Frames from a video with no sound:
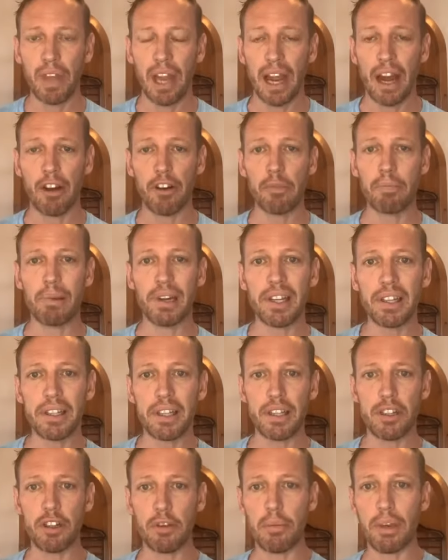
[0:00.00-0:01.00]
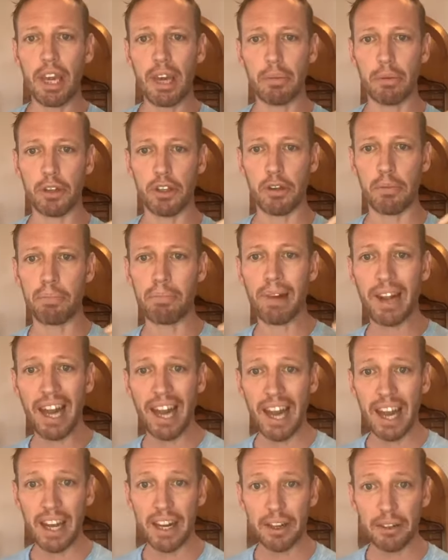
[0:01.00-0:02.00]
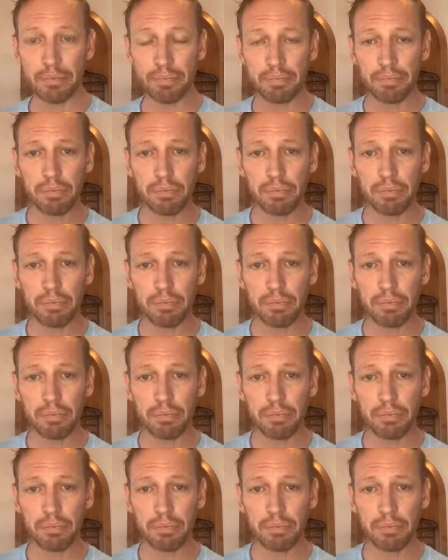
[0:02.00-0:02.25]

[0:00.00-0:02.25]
Our ability to be able to plan